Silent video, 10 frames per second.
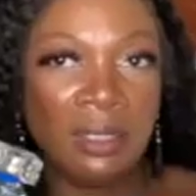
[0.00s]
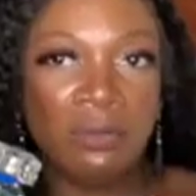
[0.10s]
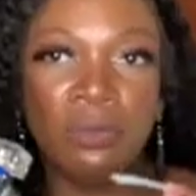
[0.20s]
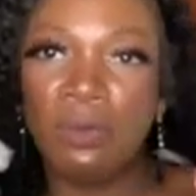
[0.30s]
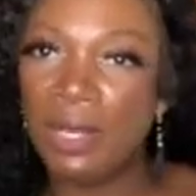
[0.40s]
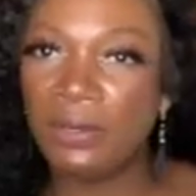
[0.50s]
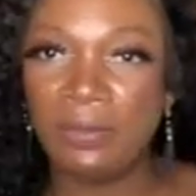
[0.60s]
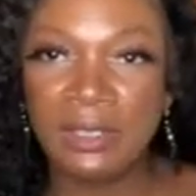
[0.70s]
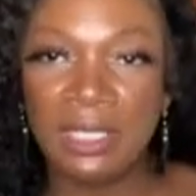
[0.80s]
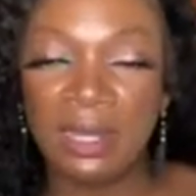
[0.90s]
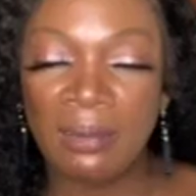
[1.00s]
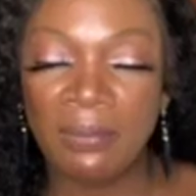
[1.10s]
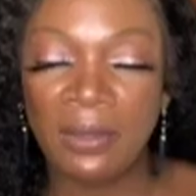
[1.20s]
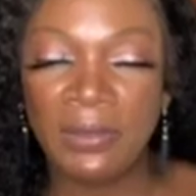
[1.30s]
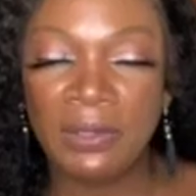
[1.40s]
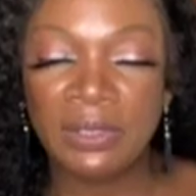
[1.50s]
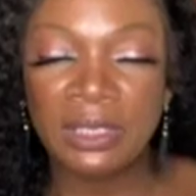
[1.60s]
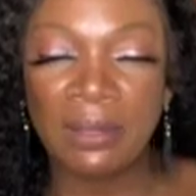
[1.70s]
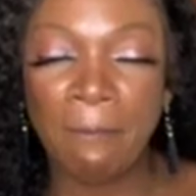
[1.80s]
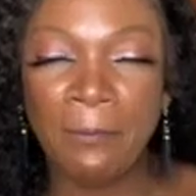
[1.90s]
Right off the top, there is
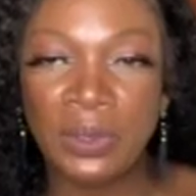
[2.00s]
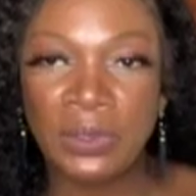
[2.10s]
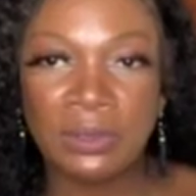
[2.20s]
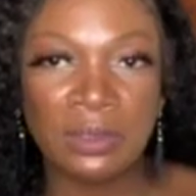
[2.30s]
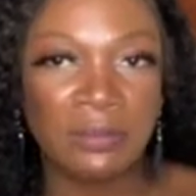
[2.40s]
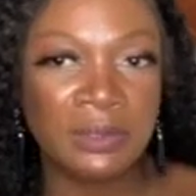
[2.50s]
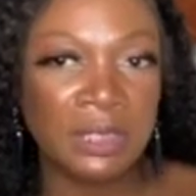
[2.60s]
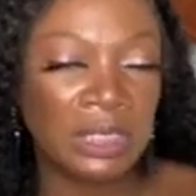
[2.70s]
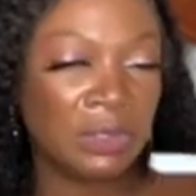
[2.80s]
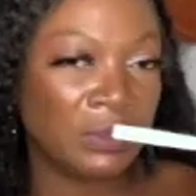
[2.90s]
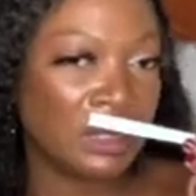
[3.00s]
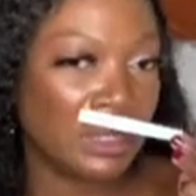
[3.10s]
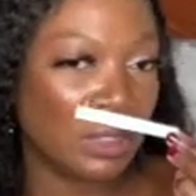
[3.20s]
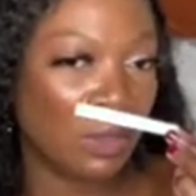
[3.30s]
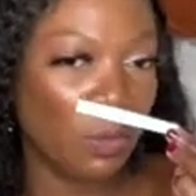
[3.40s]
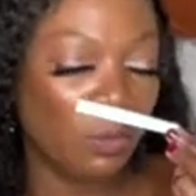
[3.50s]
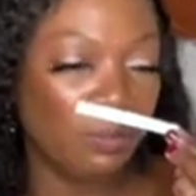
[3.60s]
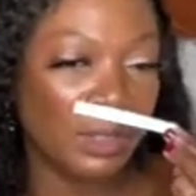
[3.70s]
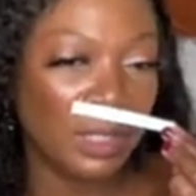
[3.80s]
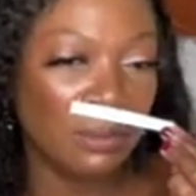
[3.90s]
a burst of citrus in the
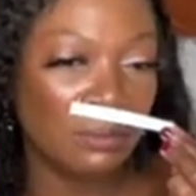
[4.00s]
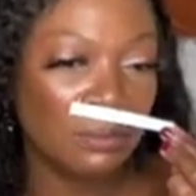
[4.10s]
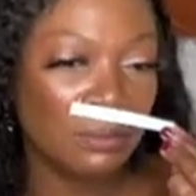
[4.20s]
opening.